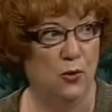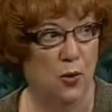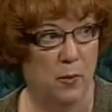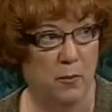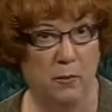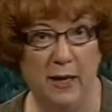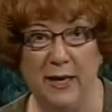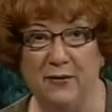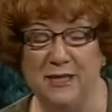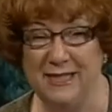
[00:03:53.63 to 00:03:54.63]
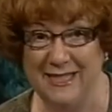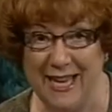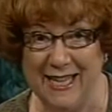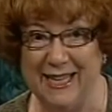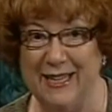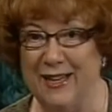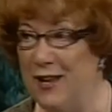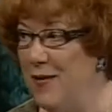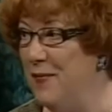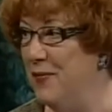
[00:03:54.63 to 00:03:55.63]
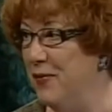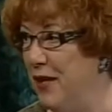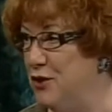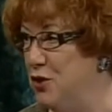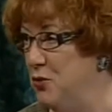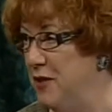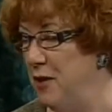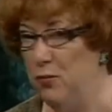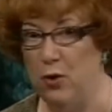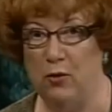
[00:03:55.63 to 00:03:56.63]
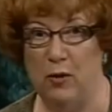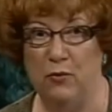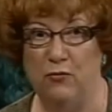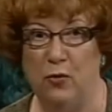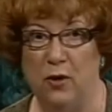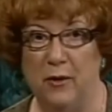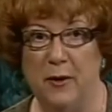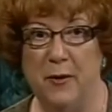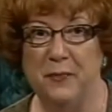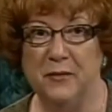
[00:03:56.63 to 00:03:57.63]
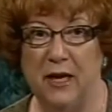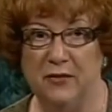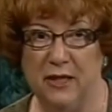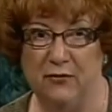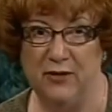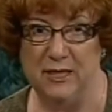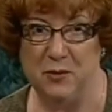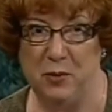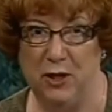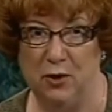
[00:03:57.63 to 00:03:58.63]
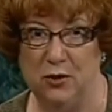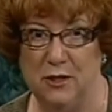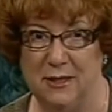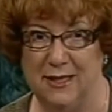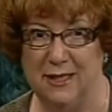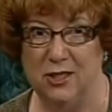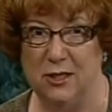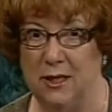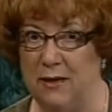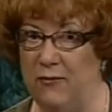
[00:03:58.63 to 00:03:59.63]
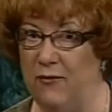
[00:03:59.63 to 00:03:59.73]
who might have taken that two-day program before, I've convinced Peter to teach an